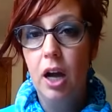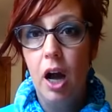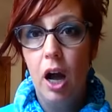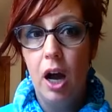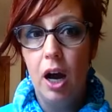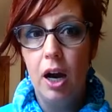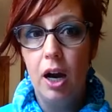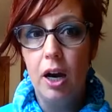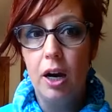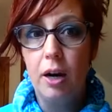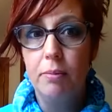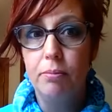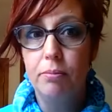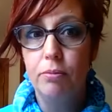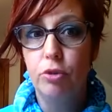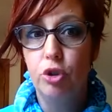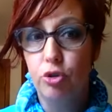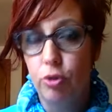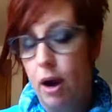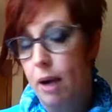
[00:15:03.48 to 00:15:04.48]
um,
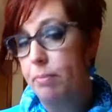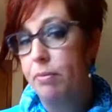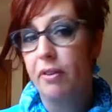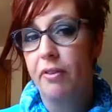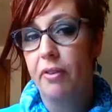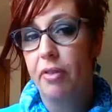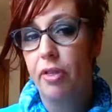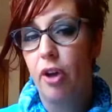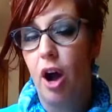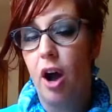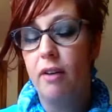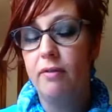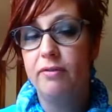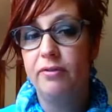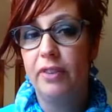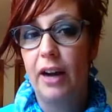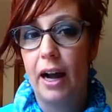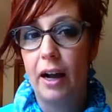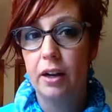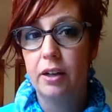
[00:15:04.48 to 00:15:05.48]
drop of thought
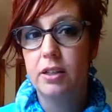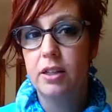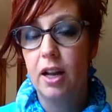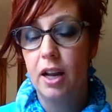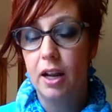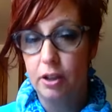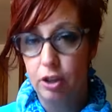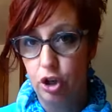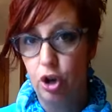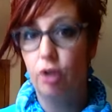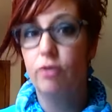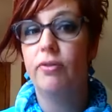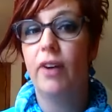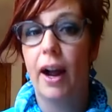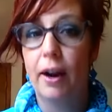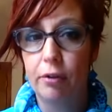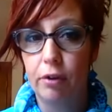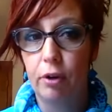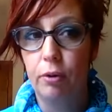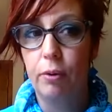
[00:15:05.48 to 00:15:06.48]
and go
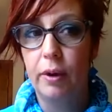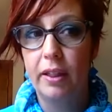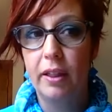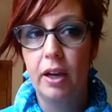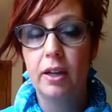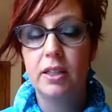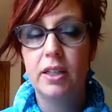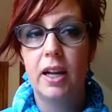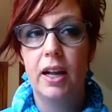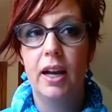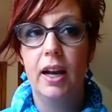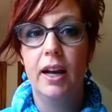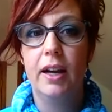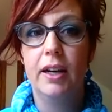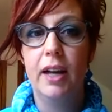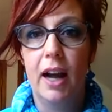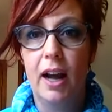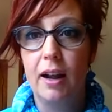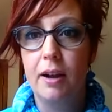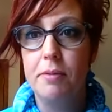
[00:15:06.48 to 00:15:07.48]
viral with it. And
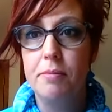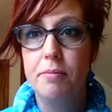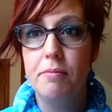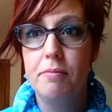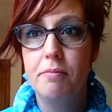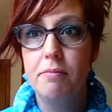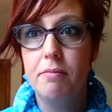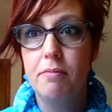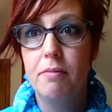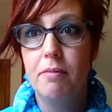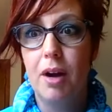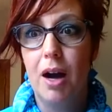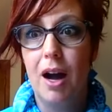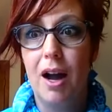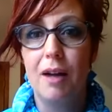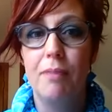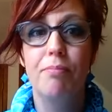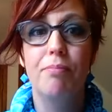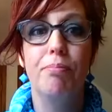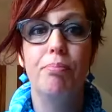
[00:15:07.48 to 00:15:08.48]
I'm
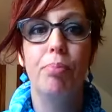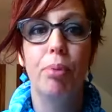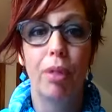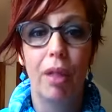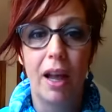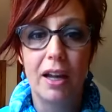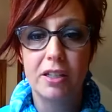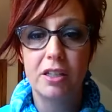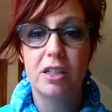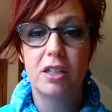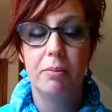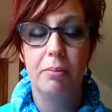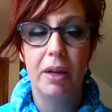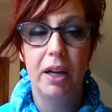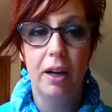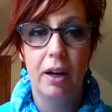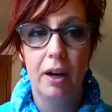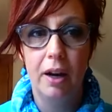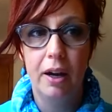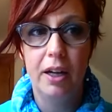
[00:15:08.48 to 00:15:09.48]
I'm blessed to be
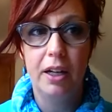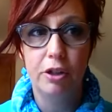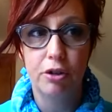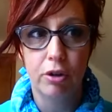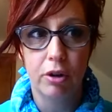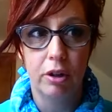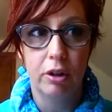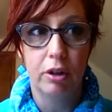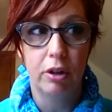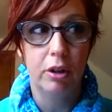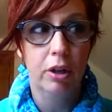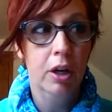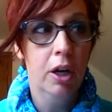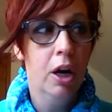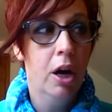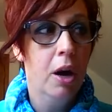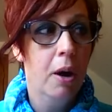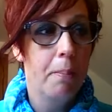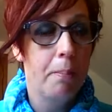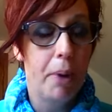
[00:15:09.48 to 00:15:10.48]
an integral
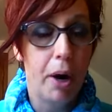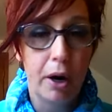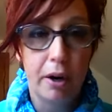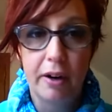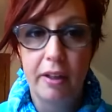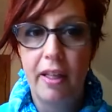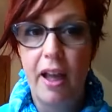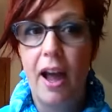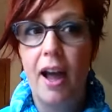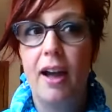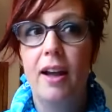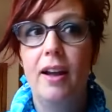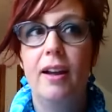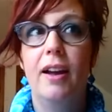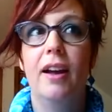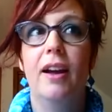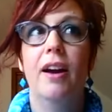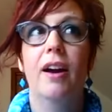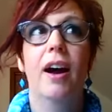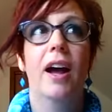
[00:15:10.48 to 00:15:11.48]
part of that,
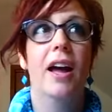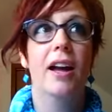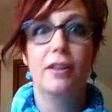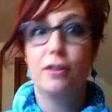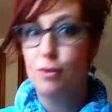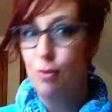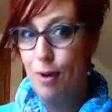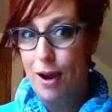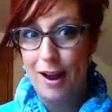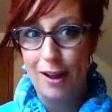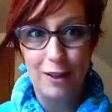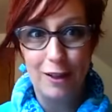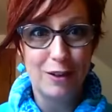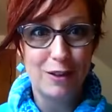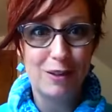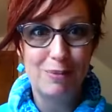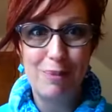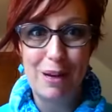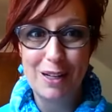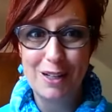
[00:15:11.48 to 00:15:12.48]
and hence why a little
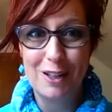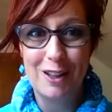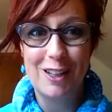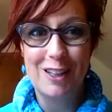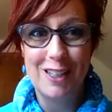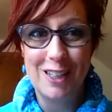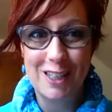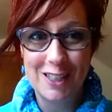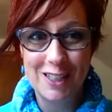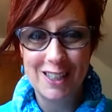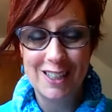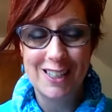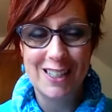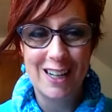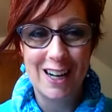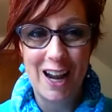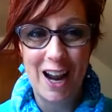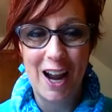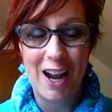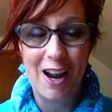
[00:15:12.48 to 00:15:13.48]
special edition
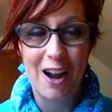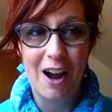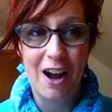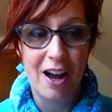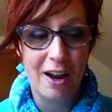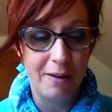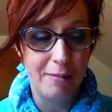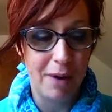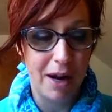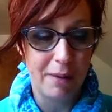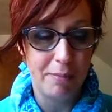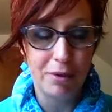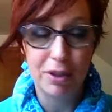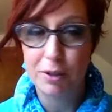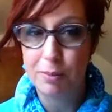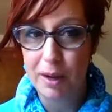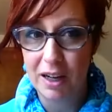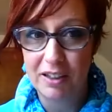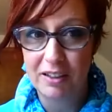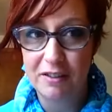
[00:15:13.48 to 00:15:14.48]
today on my
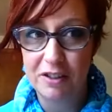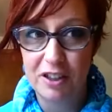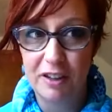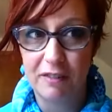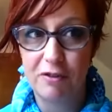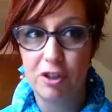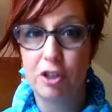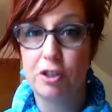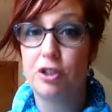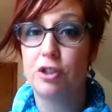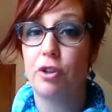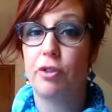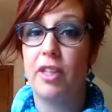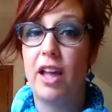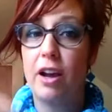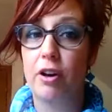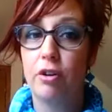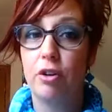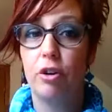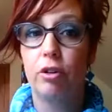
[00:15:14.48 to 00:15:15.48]
perspective shifter. So
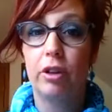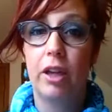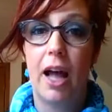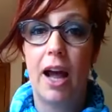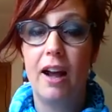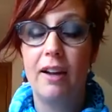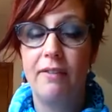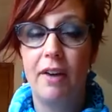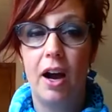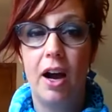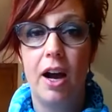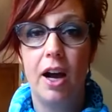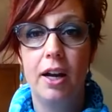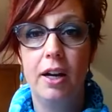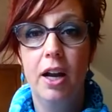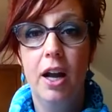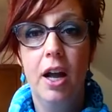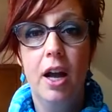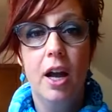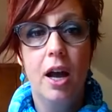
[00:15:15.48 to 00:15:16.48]
that'll go live on
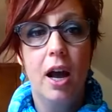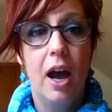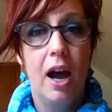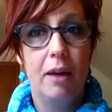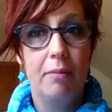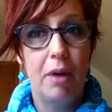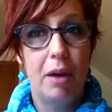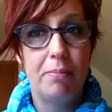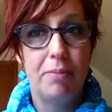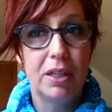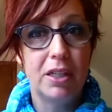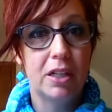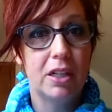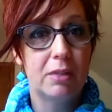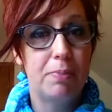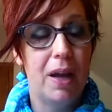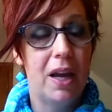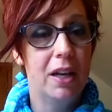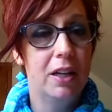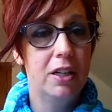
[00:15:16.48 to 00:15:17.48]
on my business
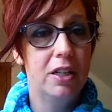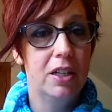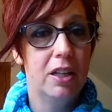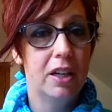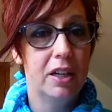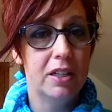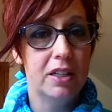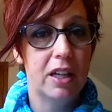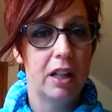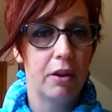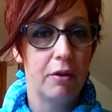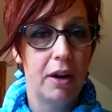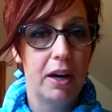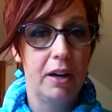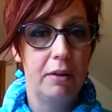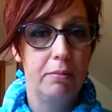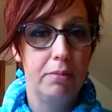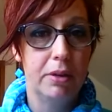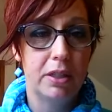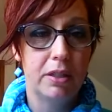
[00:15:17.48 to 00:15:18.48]
page, the
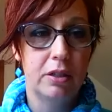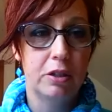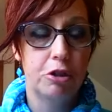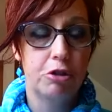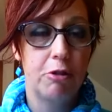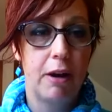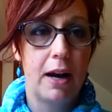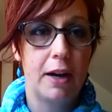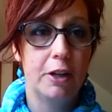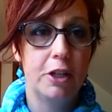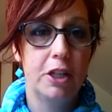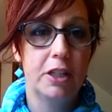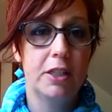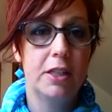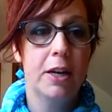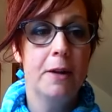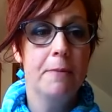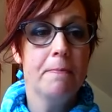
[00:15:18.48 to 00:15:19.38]
Accelerated Business Strategist.